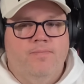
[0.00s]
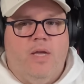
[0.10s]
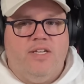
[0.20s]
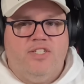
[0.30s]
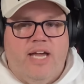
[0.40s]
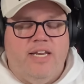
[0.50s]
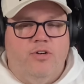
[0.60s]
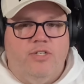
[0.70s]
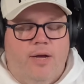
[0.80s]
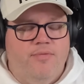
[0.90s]
I sat
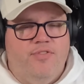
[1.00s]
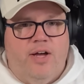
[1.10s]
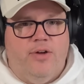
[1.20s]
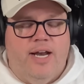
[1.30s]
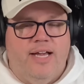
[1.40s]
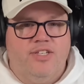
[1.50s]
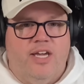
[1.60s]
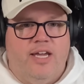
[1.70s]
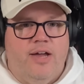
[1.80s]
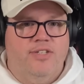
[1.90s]
here dumbfounded
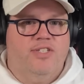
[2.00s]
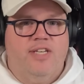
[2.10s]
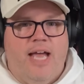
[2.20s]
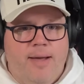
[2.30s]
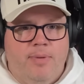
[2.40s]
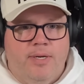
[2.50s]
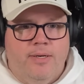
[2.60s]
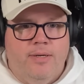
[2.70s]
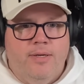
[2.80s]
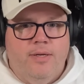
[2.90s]
asking, how does this happen?
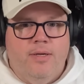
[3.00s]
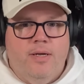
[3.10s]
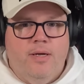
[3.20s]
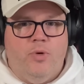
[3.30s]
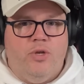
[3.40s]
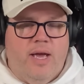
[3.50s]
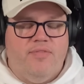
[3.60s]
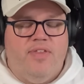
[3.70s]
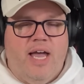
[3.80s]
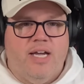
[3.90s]
When you
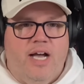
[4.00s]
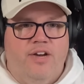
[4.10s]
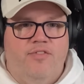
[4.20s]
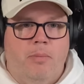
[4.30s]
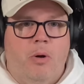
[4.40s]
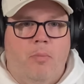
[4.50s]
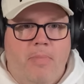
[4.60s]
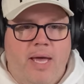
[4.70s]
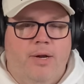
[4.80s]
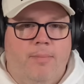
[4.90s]
have that kind of a
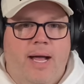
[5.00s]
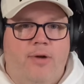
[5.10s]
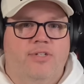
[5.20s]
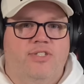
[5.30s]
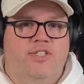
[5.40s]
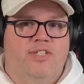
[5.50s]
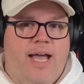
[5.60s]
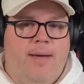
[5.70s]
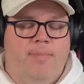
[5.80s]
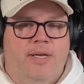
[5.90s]
momentum, how does this
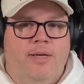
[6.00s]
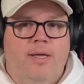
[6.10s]
happen?